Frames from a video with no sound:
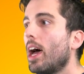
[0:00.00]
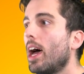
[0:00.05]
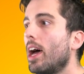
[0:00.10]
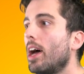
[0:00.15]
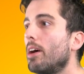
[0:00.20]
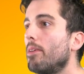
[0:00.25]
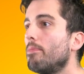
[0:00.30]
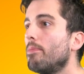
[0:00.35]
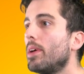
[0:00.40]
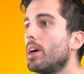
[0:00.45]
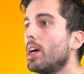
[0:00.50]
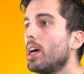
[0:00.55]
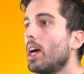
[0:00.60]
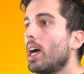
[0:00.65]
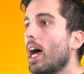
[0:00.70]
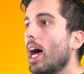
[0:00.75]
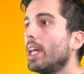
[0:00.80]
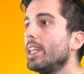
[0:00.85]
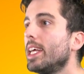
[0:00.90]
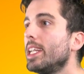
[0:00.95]

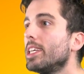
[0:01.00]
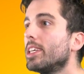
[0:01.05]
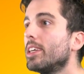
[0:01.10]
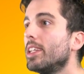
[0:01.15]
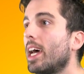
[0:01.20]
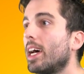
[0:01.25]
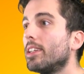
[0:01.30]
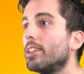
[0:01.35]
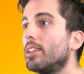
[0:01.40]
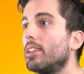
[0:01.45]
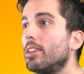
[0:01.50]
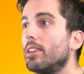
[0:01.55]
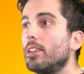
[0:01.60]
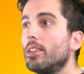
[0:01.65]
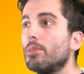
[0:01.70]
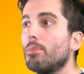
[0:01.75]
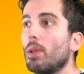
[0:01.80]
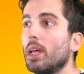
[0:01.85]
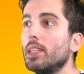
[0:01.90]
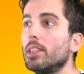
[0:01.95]
And then you can add,
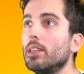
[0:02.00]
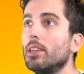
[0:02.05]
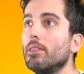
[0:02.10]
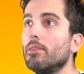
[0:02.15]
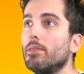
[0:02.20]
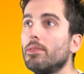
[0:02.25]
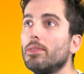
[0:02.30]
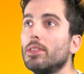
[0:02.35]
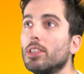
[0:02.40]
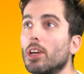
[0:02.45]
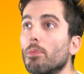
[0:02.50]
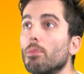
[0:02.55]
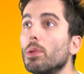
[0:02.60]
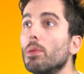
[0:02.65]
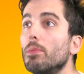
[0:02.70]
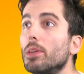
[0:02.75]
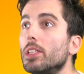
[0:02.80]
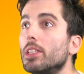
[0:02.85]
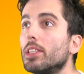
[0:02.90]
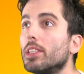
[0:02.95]
there's plenty of
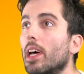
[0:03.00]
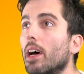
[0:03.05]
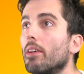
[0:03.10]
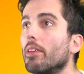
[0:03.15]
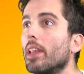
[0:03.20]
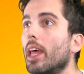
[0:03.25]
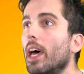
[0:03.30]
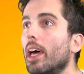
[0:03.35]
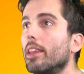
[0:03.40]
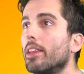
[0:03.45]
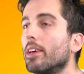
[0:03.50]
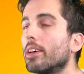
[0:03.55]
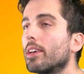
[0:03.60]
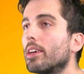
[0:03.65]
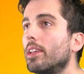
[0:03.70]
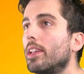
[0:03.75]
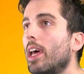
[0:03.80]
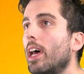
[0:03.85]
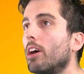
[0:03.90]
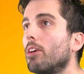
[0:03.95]
supplements out there that
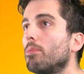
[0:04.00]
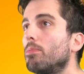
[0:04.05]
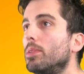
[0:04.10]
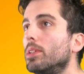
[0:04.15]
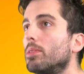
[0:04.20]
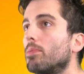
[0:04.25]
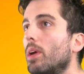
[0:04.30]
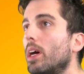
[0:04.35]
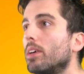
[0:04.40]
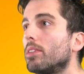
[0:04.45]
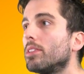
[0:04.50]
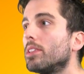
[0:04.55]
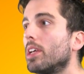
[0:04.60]
can help as well.